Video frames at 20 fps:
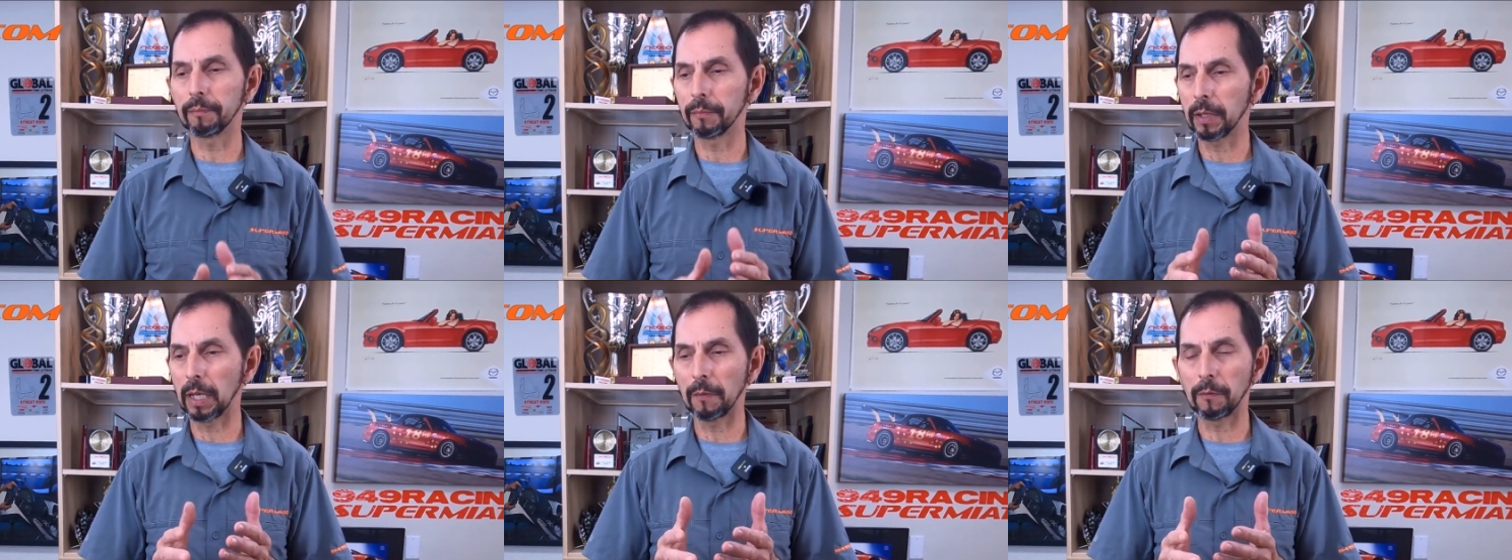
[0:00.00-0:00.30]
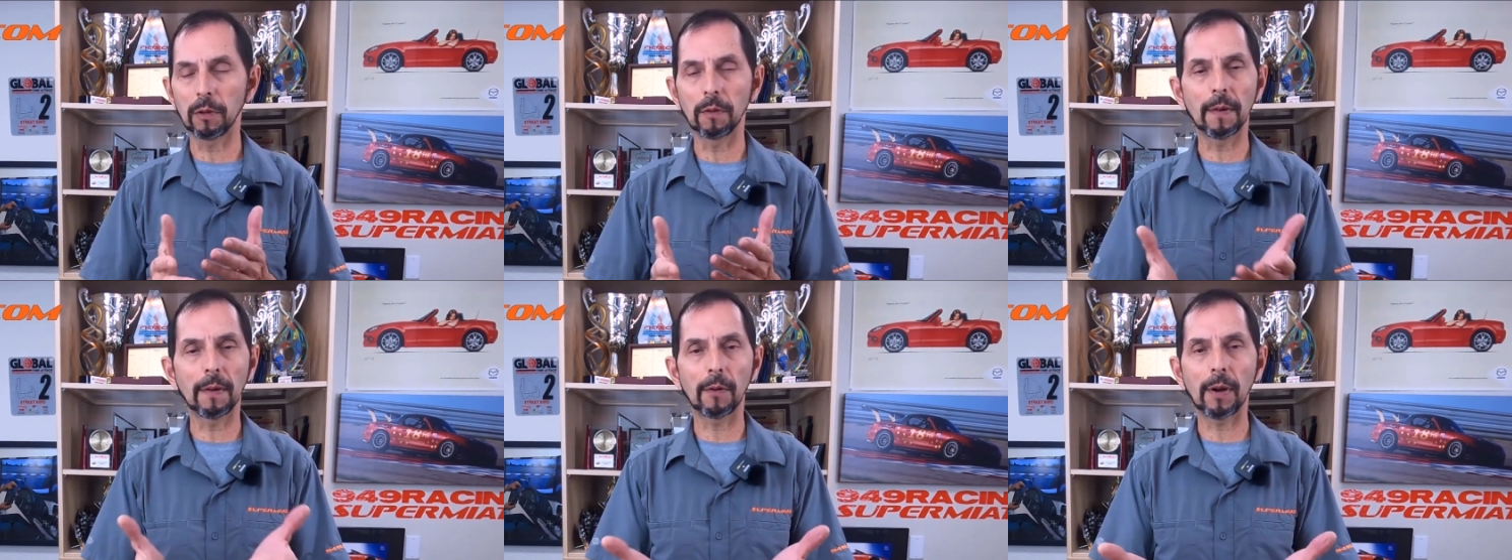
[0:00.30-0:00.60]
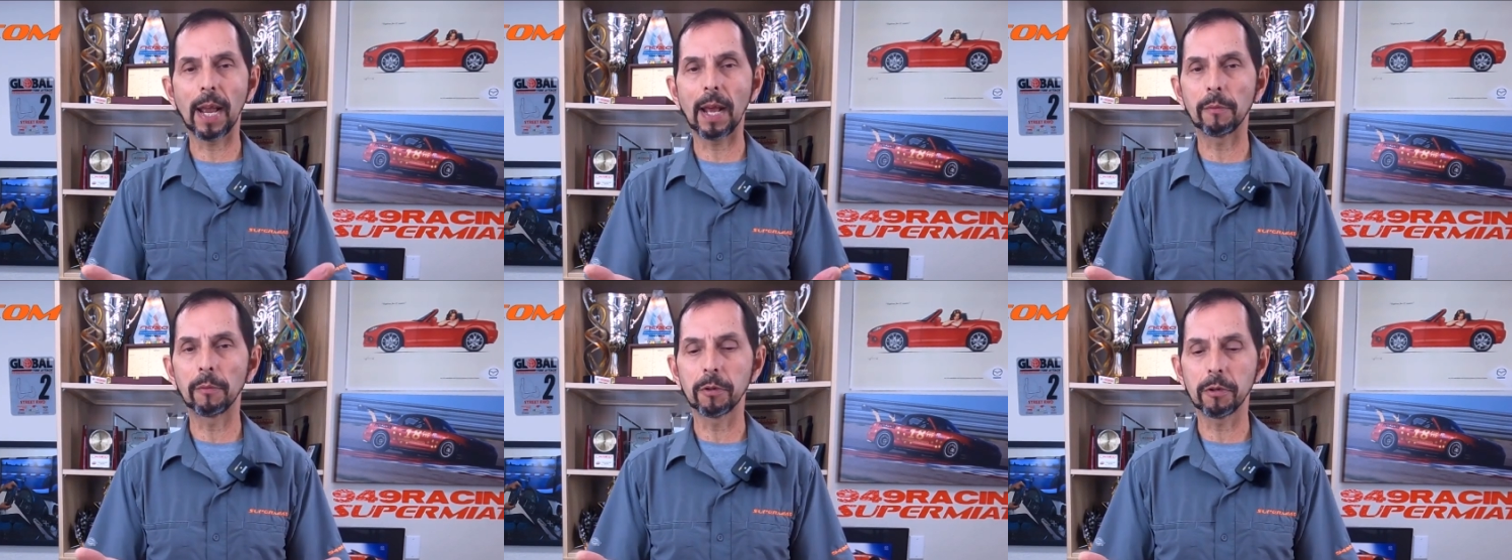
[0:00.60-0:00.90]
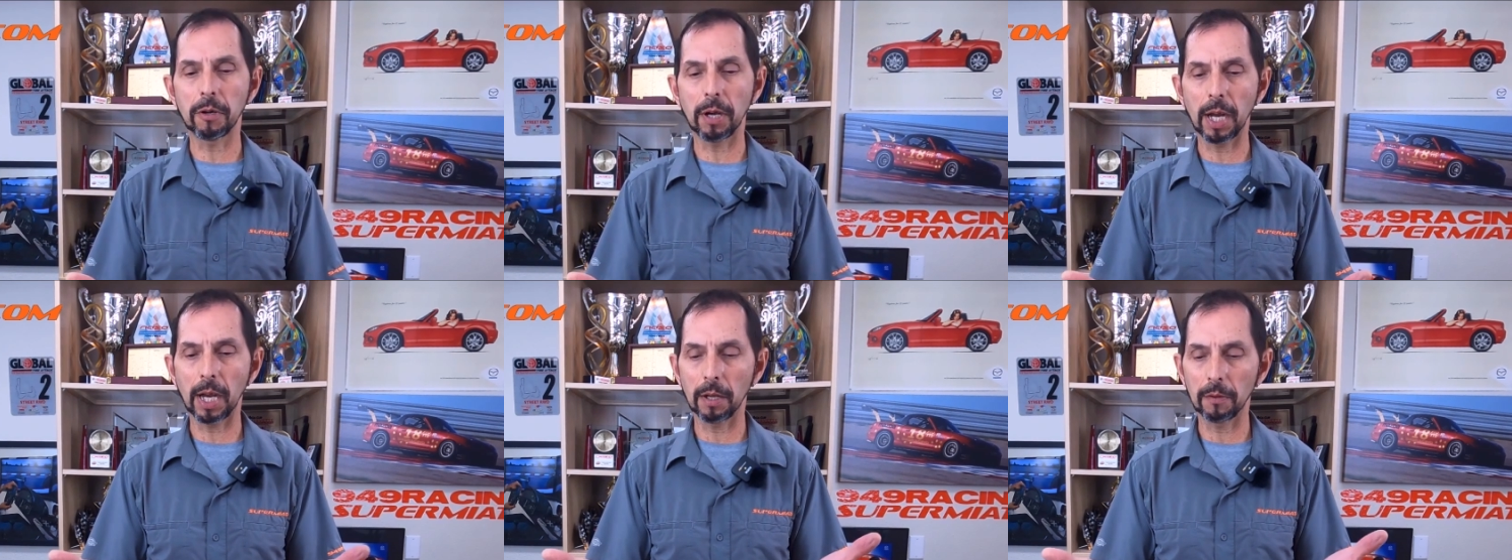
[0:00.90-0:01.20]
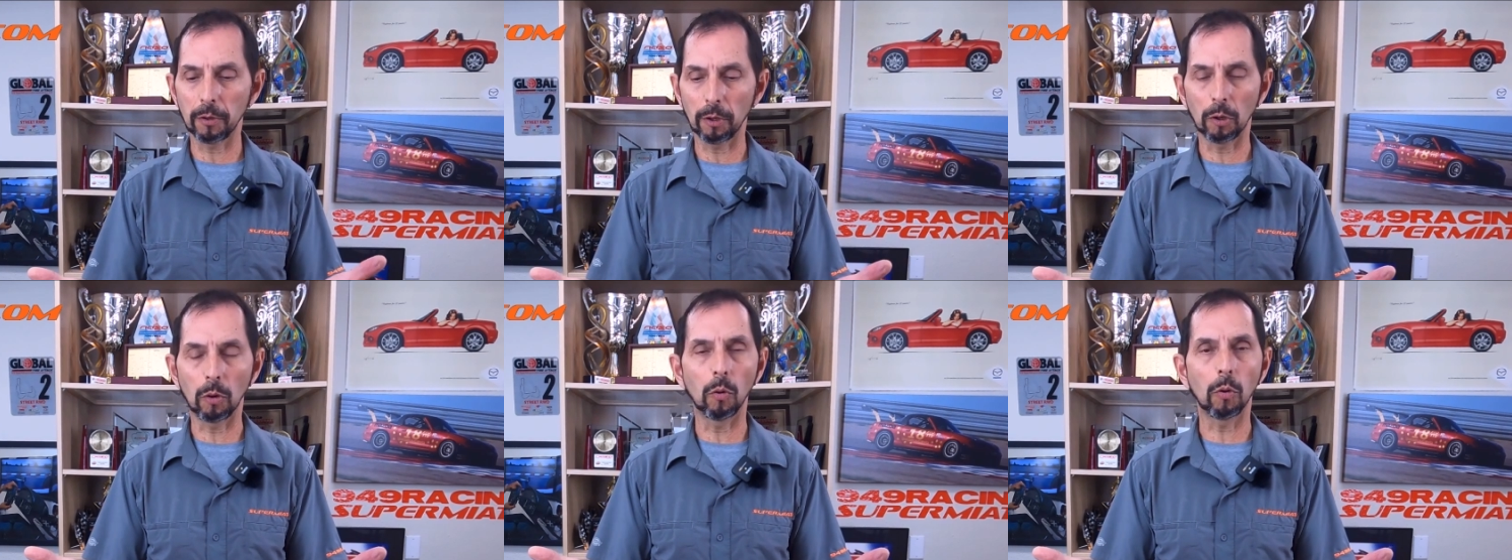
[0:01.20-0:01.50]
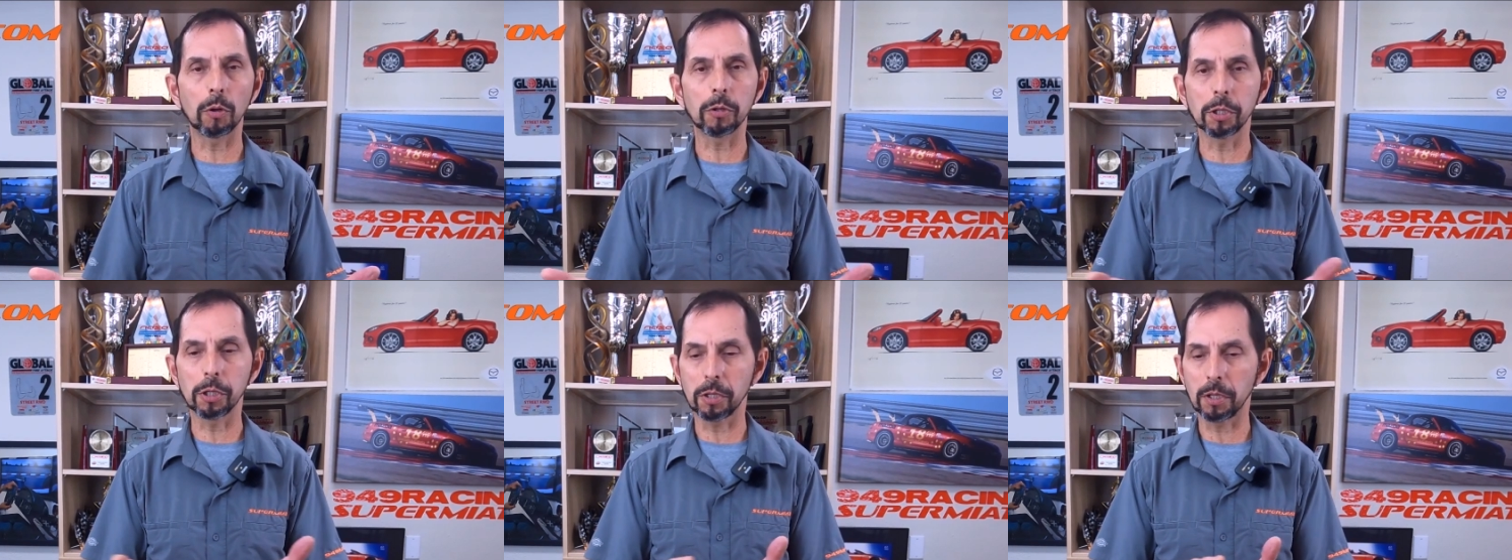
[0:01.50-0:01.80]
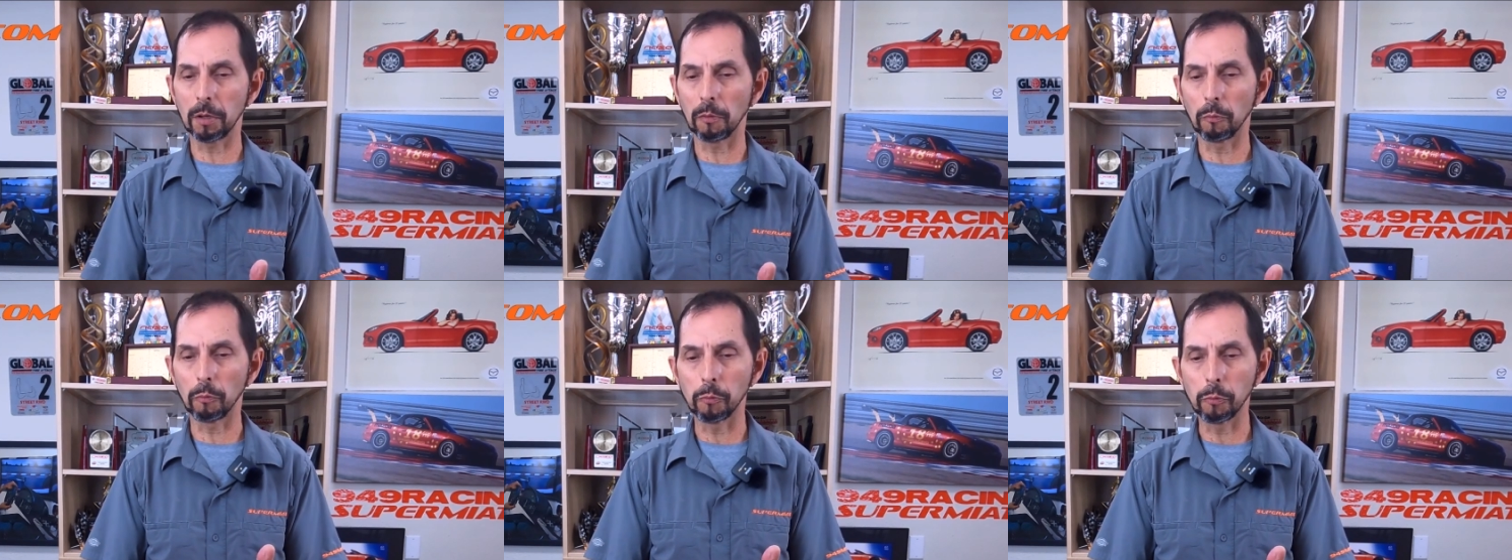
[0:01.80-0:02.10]
If you've ever had one in your hand, they're gorgeous.
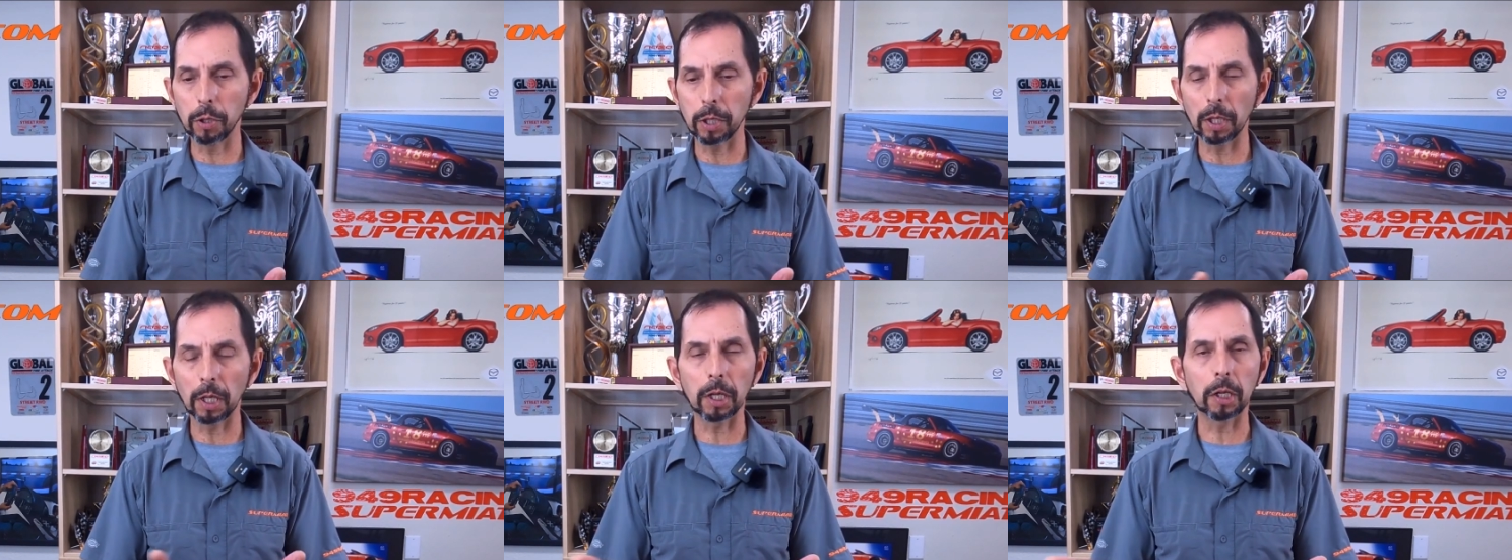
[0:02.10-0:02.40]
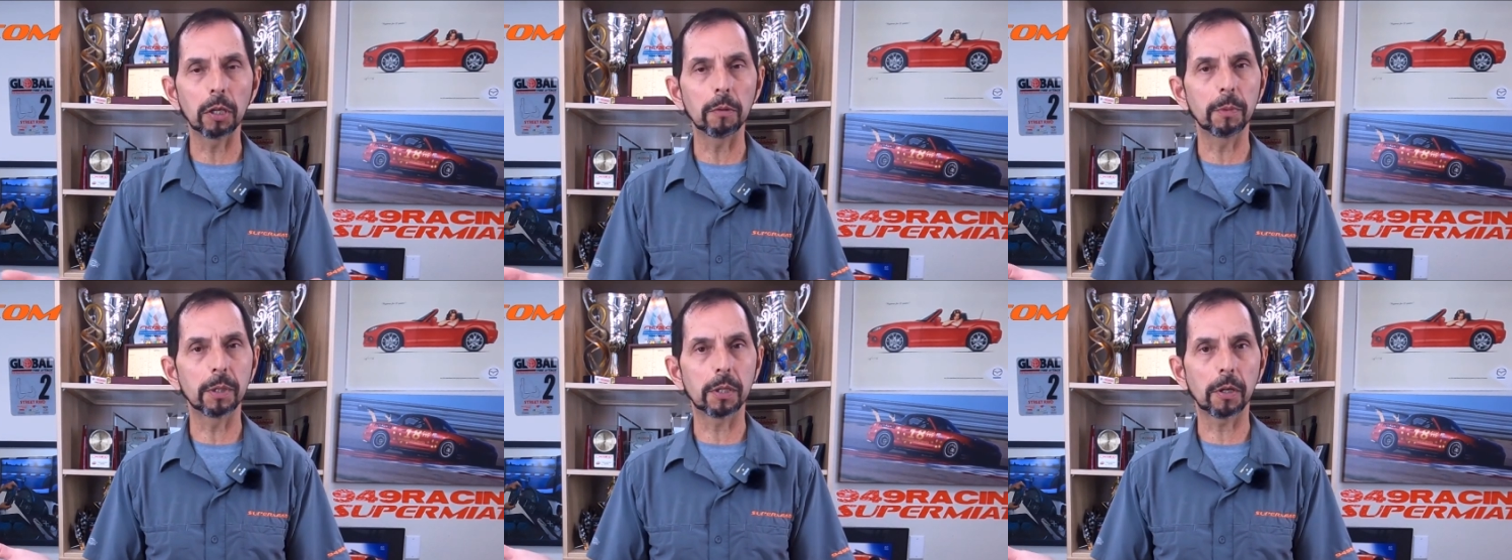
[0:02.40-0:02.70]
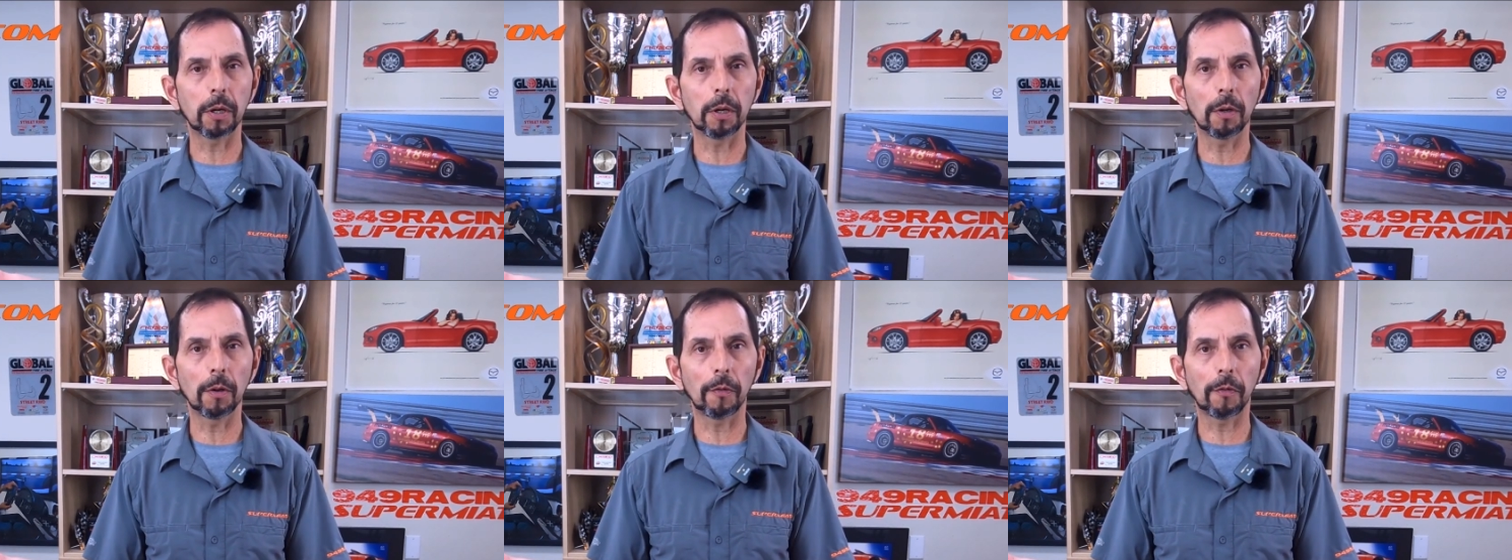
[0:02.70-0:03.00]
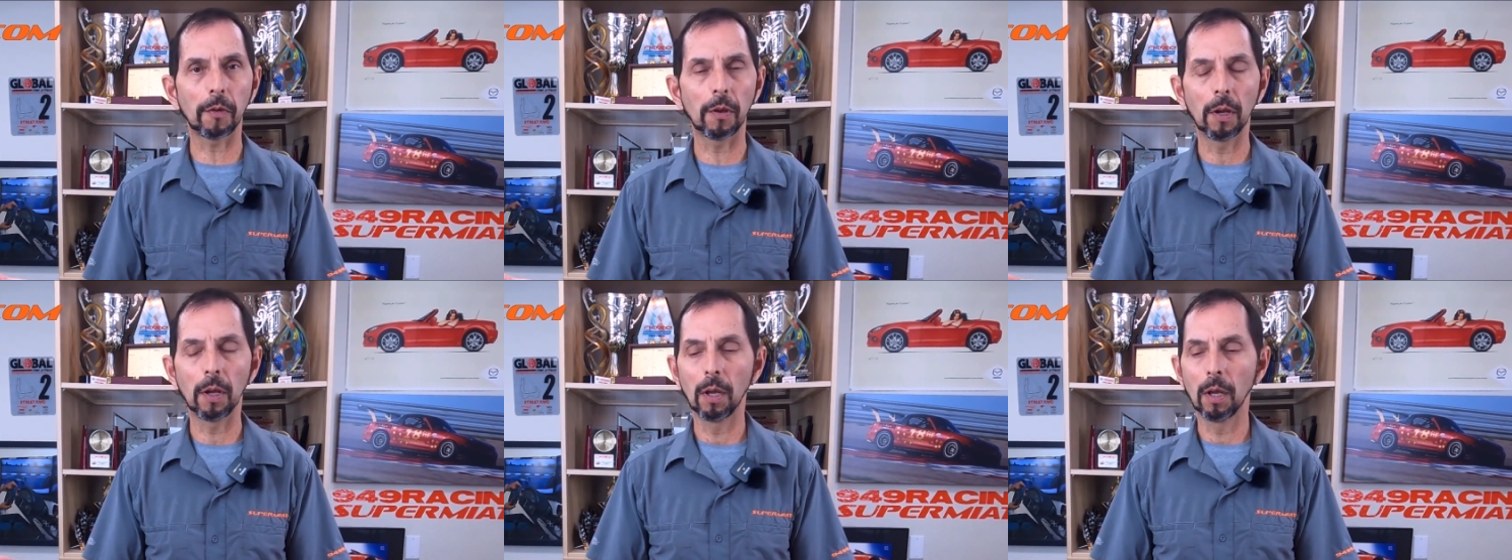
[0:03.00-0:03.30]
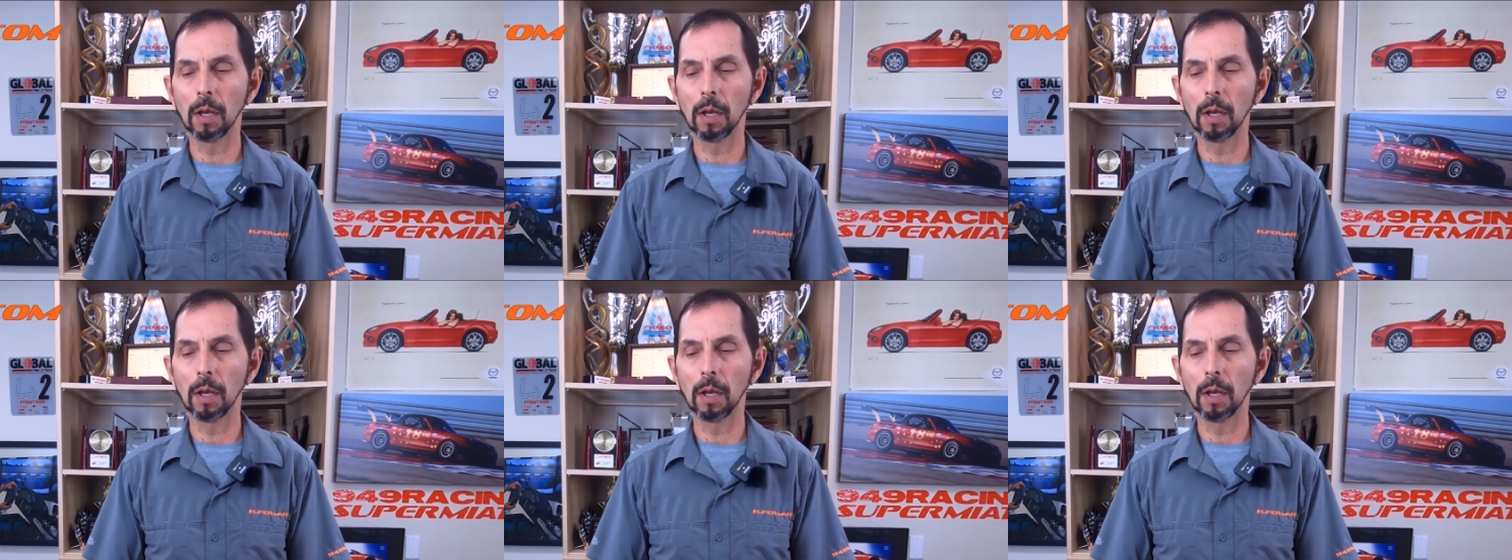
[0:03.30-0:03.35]
They're really good materials.